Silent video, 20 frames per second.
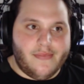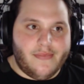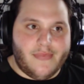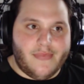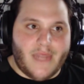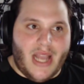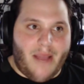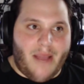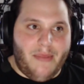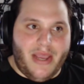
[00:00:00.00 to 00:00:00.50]

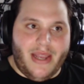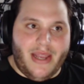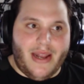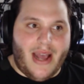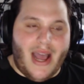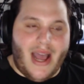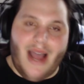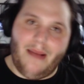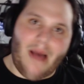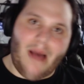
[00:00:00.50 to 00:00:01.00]
I mean,
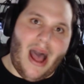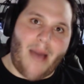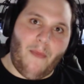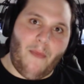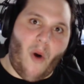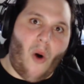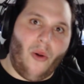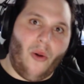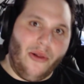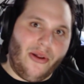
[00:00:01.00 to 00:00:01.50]
I'm
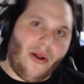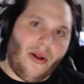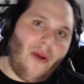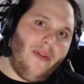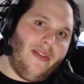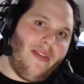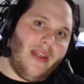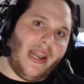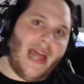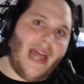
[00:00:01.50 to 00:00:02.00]
holding on
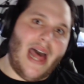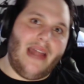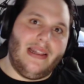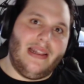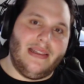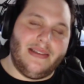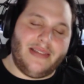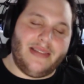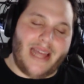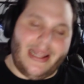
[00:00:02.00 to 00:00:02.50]
to
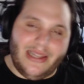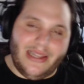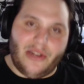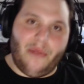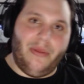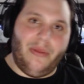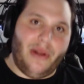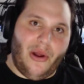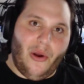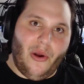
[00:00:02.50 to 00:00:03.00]
that little
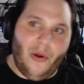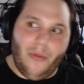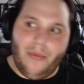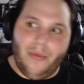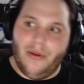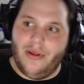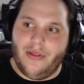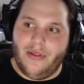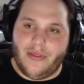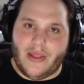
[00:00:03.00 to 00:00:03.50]
bit of hope
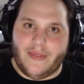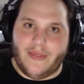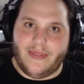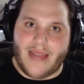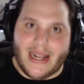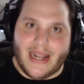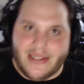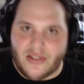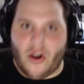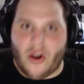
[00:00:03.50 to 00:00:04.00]
that
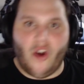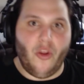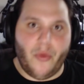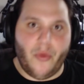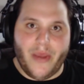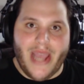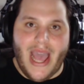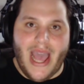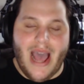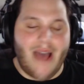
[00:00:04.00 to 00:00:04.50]
that's all that we
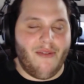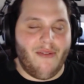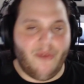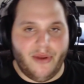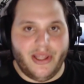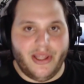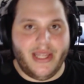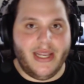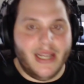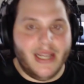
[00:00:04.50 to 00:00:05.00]
have,
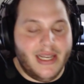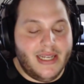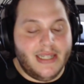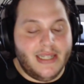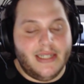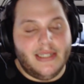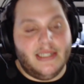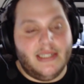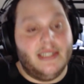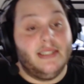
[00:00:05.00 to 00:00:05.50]
really.
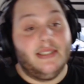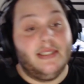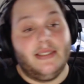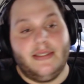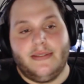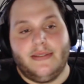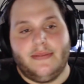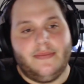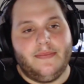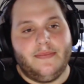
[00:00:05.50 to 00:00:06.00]

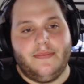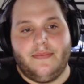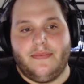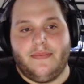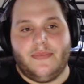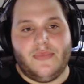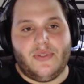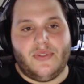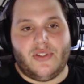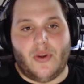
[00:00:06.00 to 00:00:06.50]

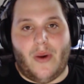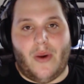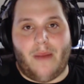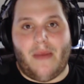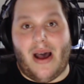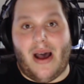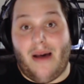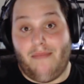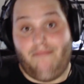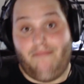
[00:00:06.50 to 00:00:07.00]
So
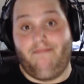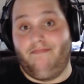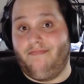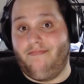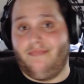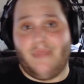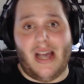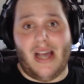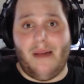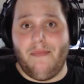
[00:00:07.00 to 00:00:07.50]

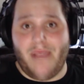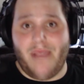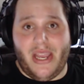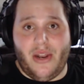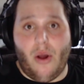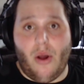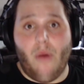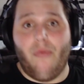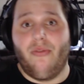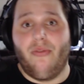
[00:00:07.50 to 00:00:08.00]
I'm being
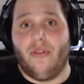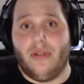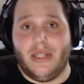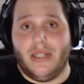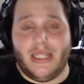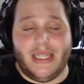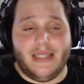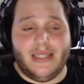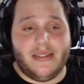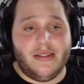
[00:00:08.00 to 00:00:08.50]
hopeful at
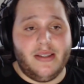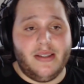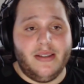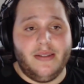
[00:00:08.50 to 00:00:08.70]
least.